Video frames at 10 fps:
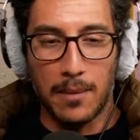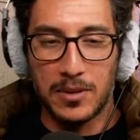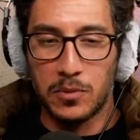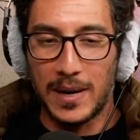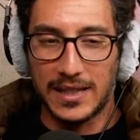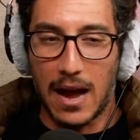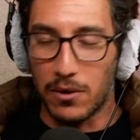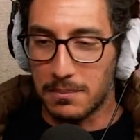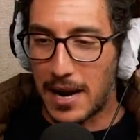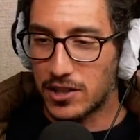I'll just pick that
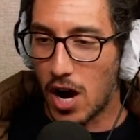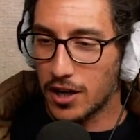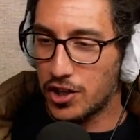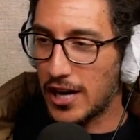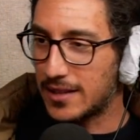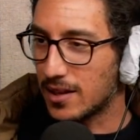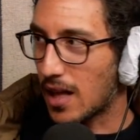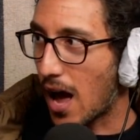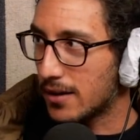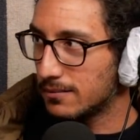one. My dog sheds a
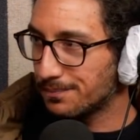lot,